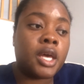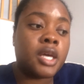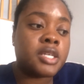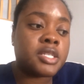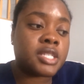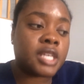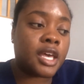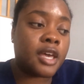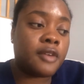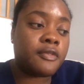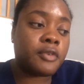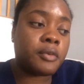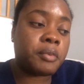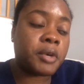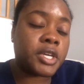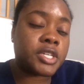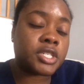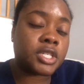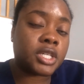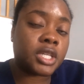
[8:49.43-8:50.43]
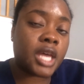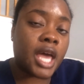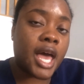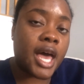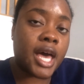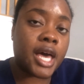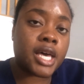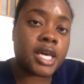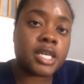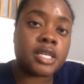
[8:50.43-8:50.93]
Say if a patient
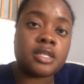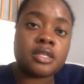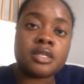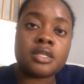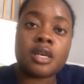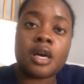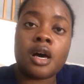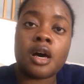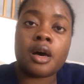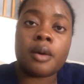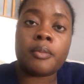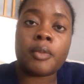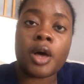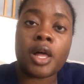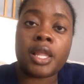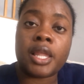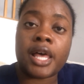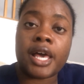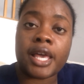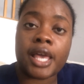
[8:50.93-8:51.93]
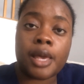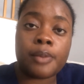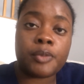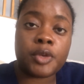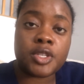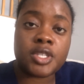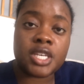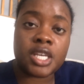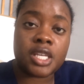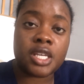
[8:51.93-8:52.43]
has a leg
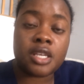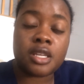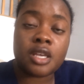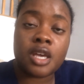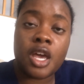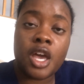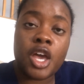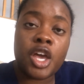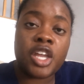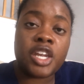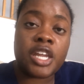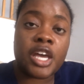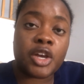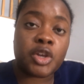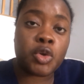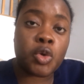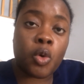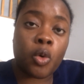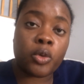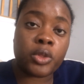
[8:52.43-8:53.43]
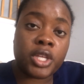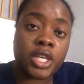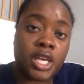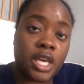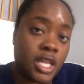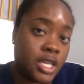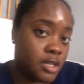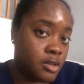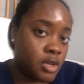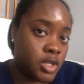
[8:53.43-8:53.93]
amputated, now
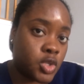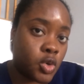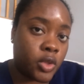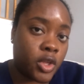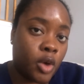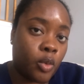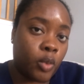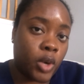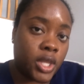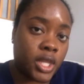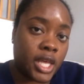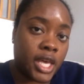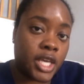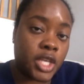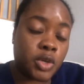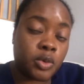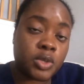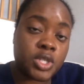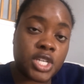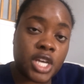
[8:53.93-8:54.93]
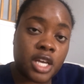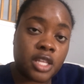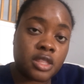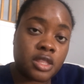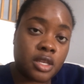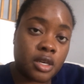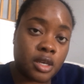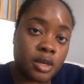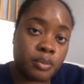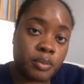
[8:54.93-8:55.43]
it's only on one leg, you would
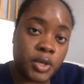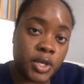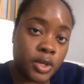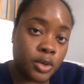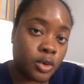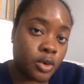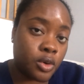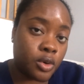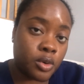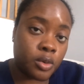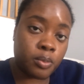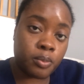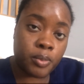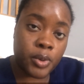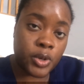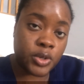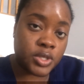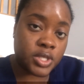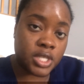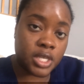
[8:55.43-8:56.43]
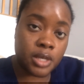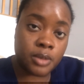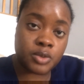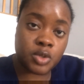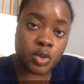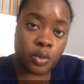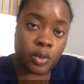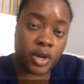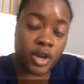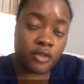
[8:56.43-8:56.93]
check the pedal,
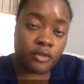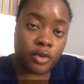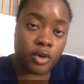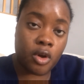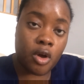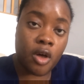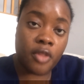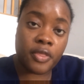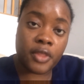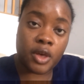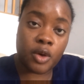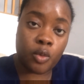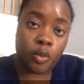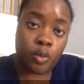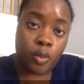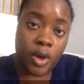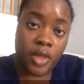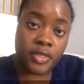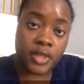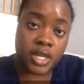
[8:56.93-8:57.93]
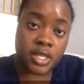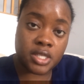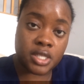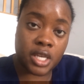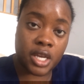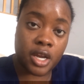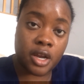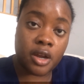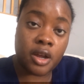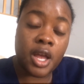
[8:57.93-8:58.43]
post-tibs, or whatever on the one that is
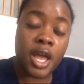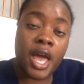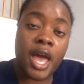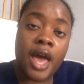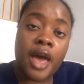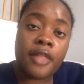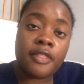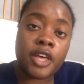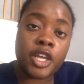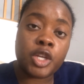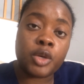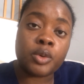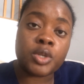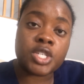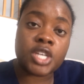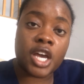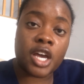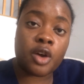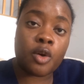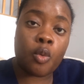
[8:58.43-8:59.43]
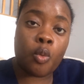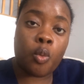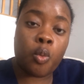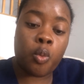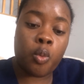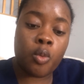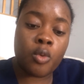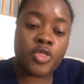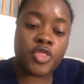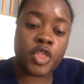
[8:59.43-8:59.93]
there, and then you would check
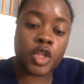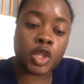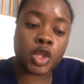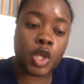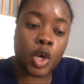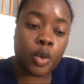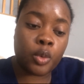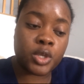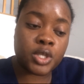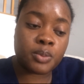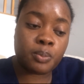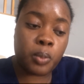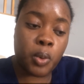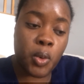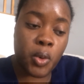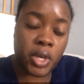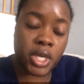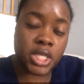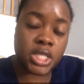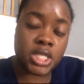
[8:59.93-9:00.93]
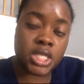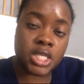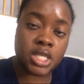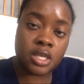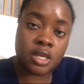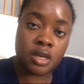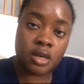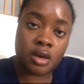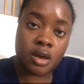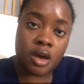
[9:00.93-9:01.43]
the lowest point
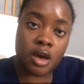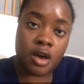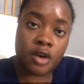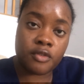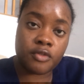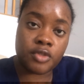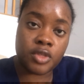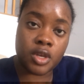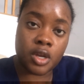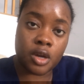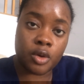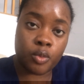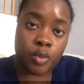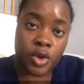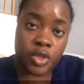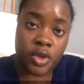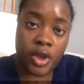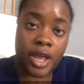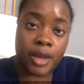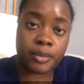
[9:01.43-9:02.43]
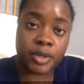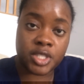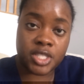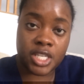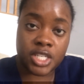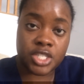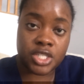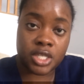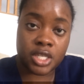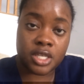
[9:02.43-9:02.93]
of where their
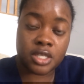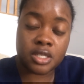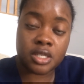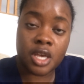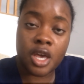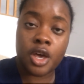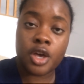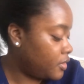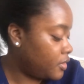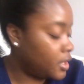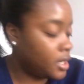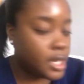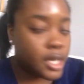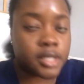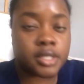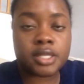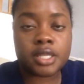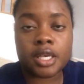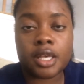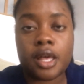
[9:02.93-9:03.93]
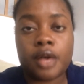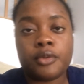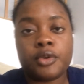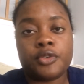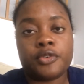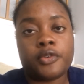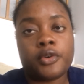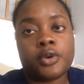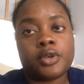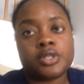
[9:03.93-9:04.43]
amputation is. The next thing I
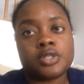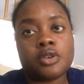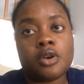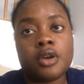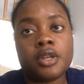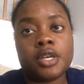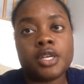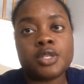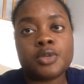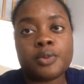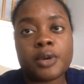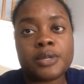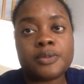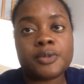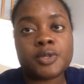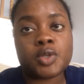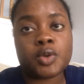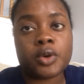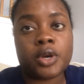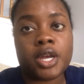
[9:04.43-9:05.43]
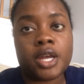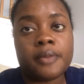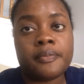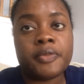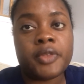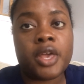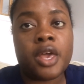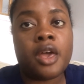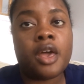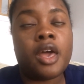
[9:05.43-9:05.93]
would focus on is respiratory.
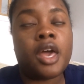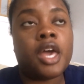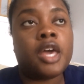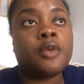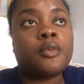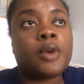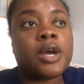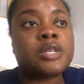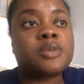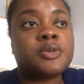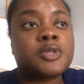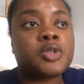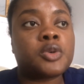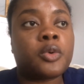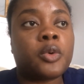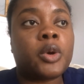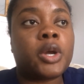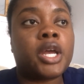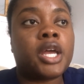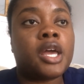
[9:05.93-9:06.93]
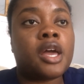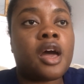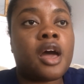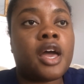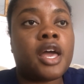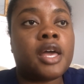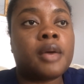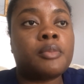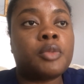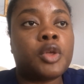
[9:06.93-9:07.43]
In respiratory,
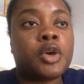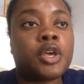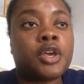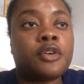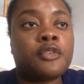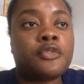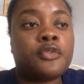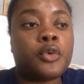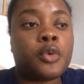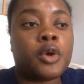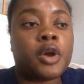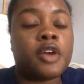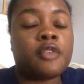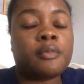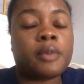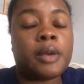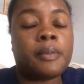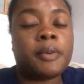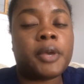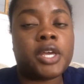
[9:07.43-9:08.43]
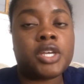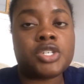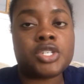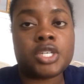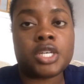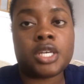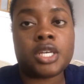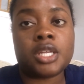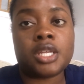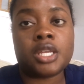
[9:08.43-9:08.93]
I am looking for if my
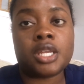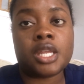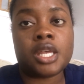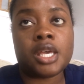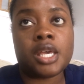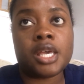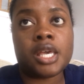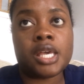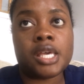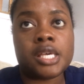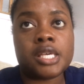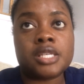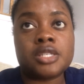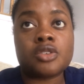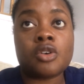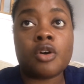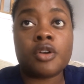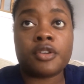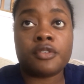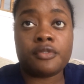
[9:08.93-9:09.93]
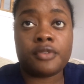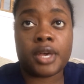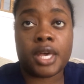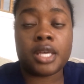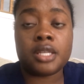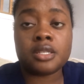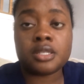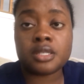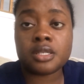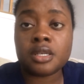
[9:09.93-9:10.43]
patient is on a
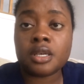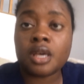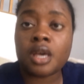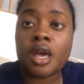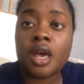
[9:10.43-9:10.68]
vent.